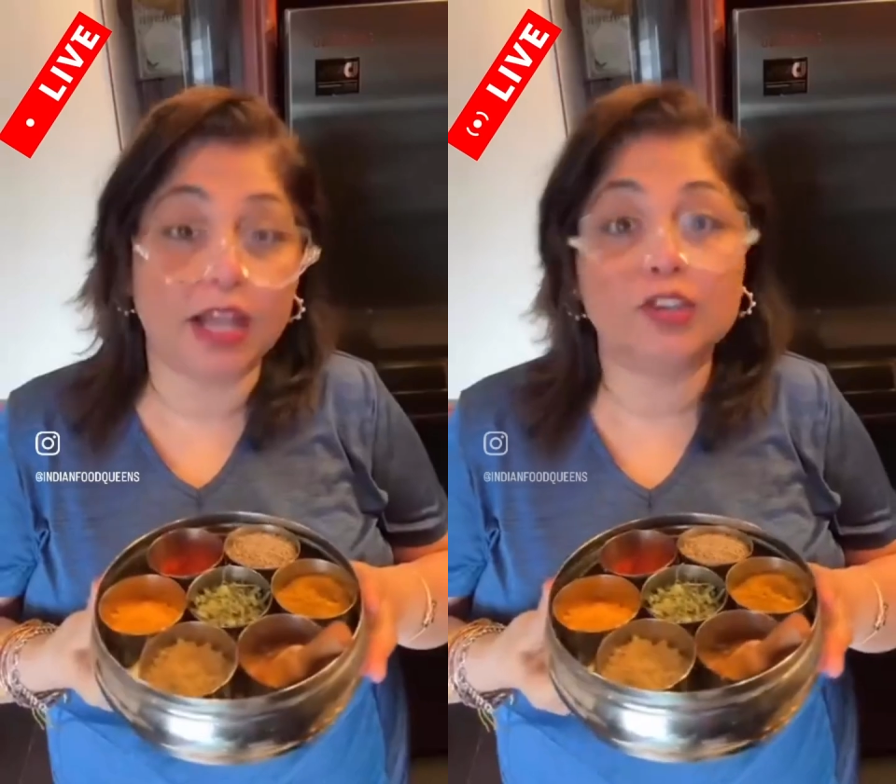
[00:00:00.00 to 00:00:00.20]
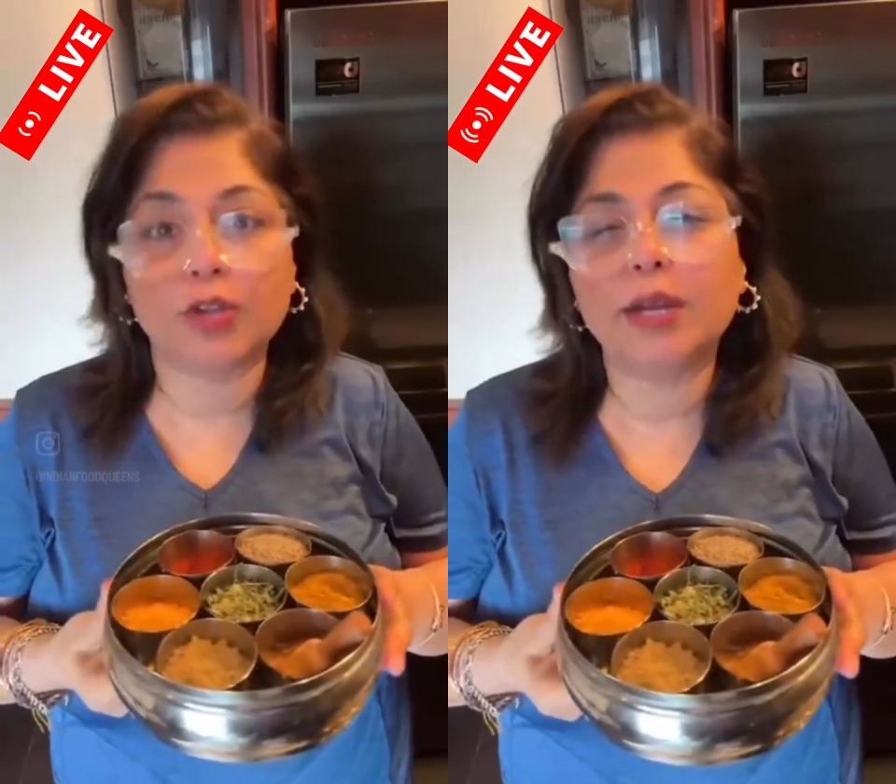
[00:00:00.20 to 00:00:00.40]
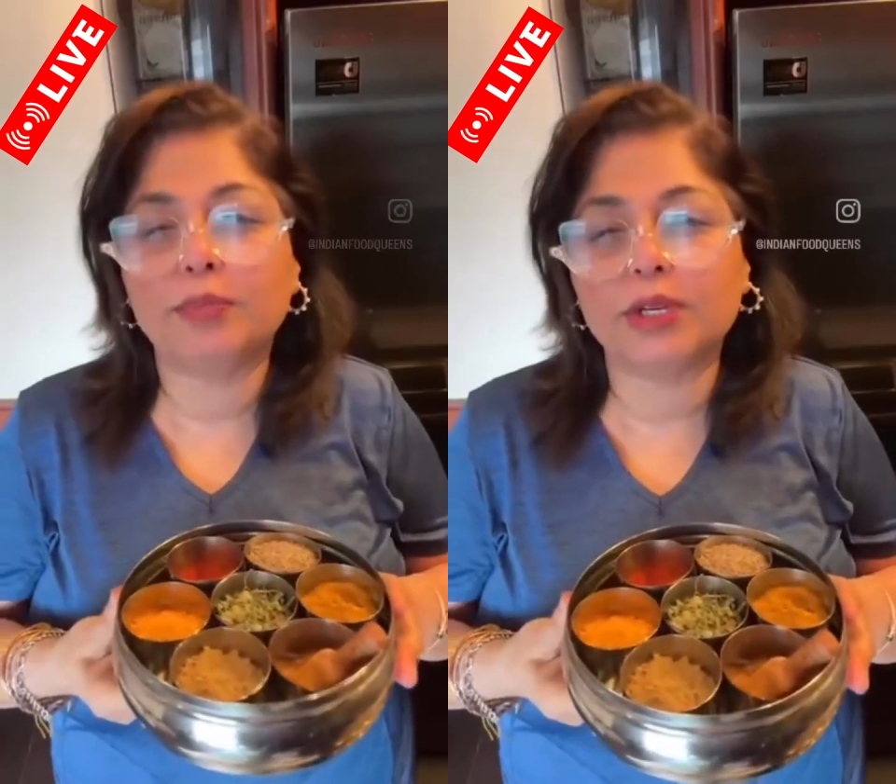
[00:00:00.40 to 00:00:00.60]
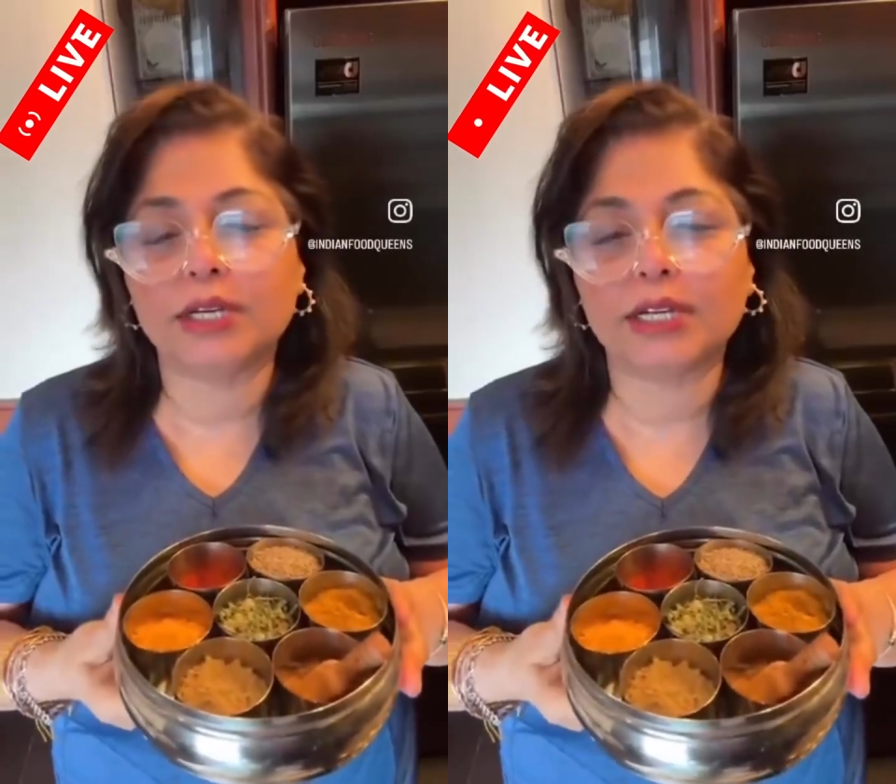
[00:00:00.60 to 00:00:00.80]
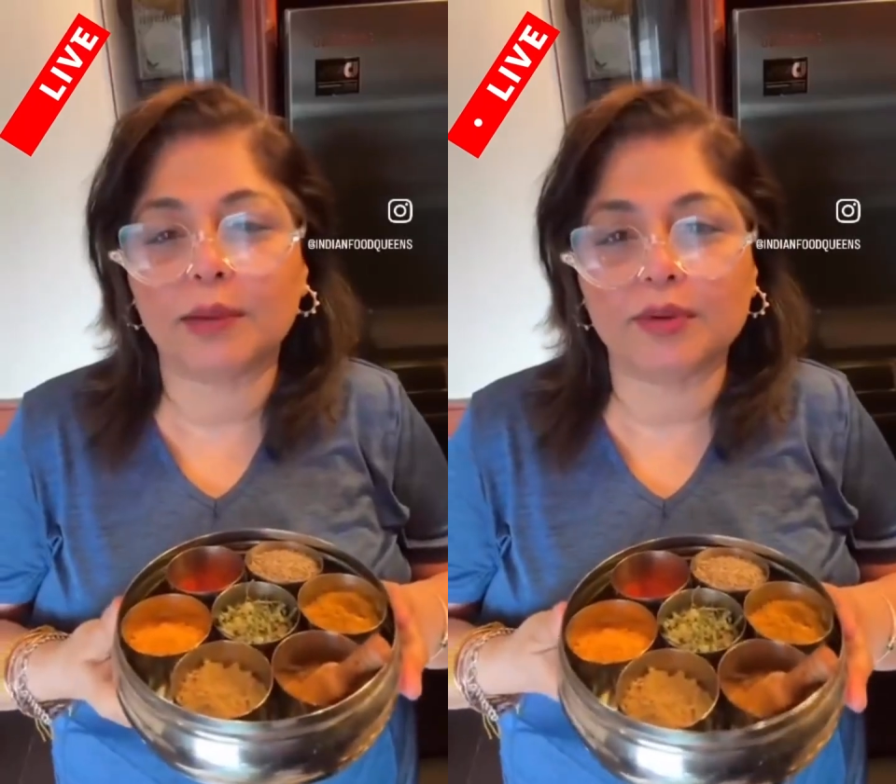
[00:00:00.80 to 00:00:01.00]
I'll try to put
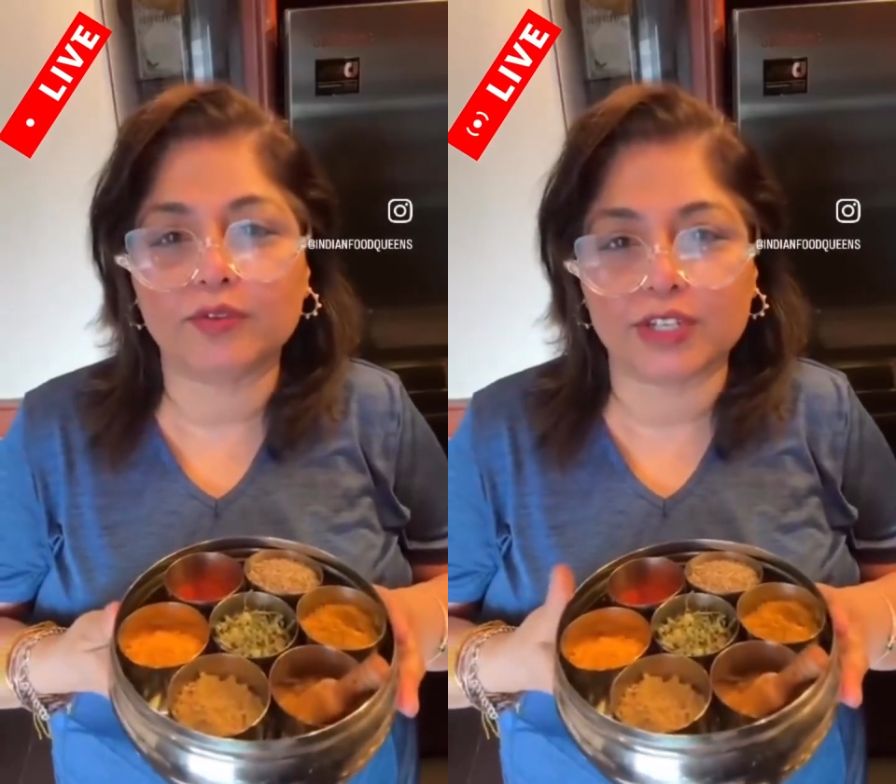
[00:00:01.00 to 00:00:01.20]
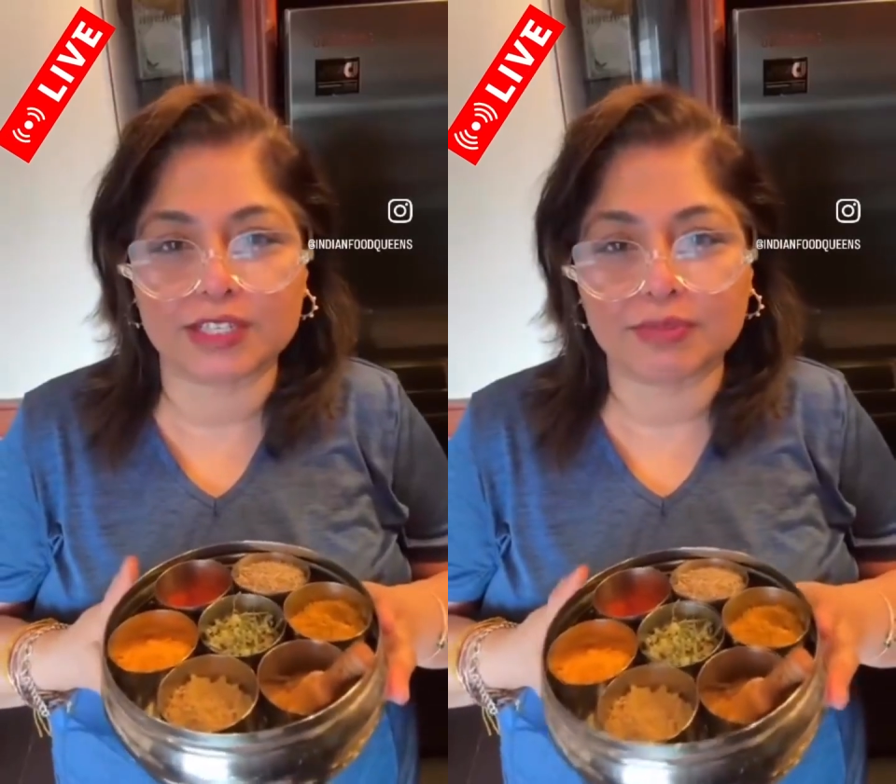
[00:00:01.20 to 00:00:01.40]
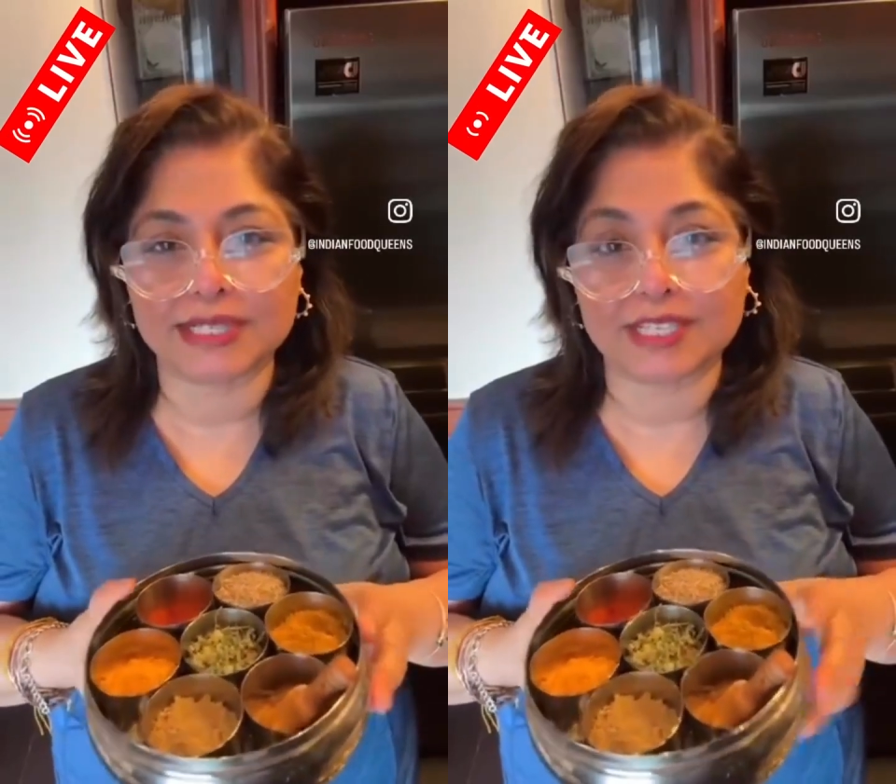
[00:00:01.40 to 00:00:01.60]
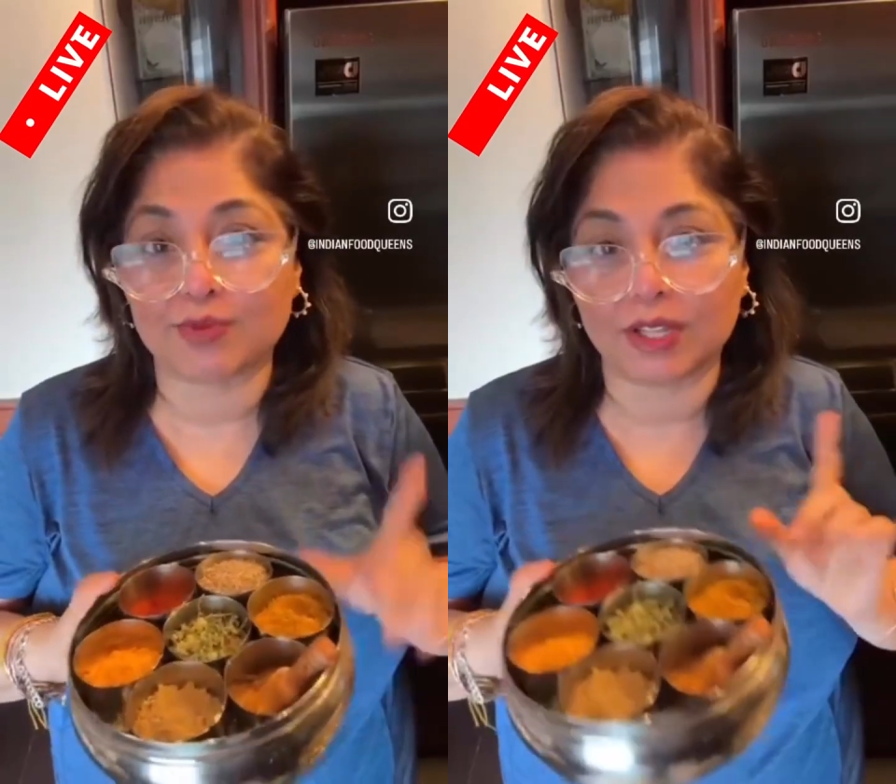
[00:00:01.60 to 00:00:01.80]
in a couple of recipes as